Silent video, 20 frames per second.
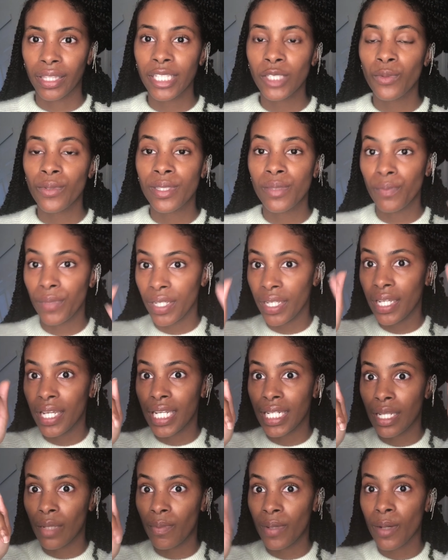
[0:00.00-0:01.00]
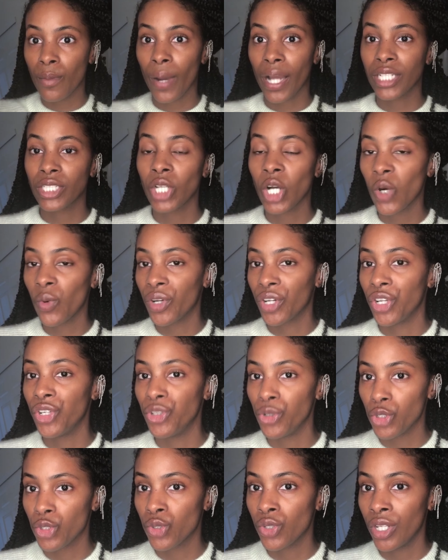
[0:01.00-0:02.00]
This was me dipping my toe in a
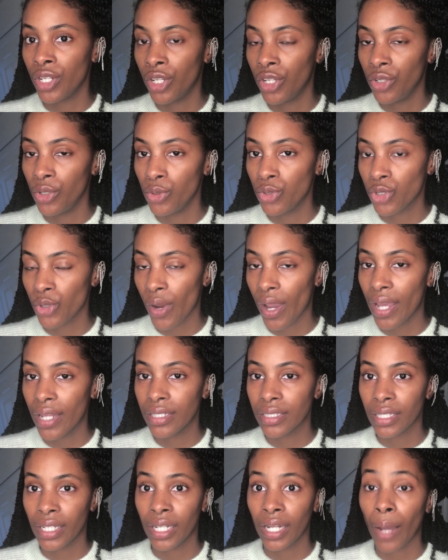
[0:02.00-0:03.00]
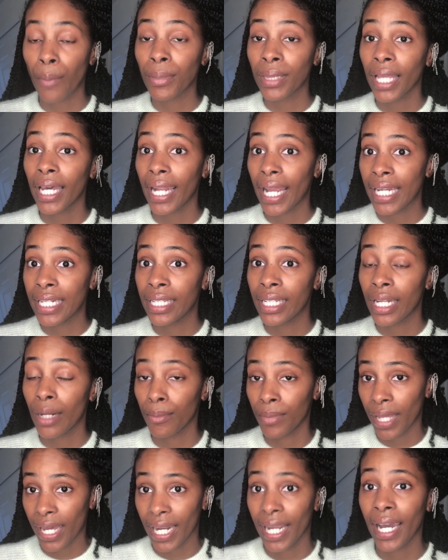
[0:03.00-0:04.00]
new in a new trend, and I'm glad I did. I'm
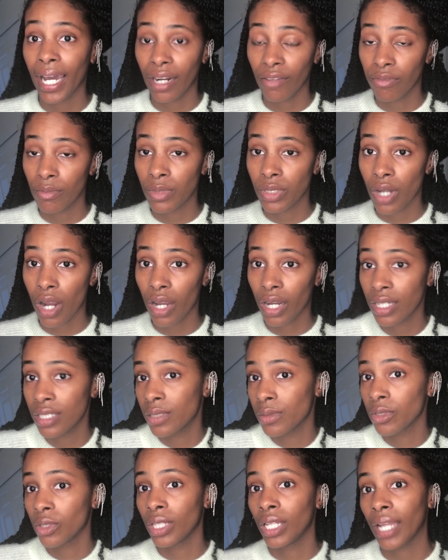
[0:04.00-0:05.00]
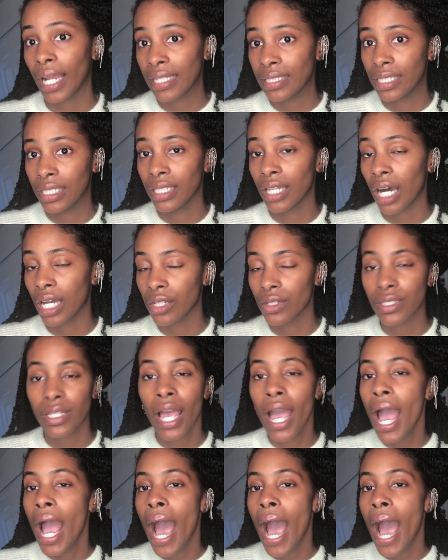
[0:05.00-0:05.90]
glad I got it from Zara because it was only nineteen dollars.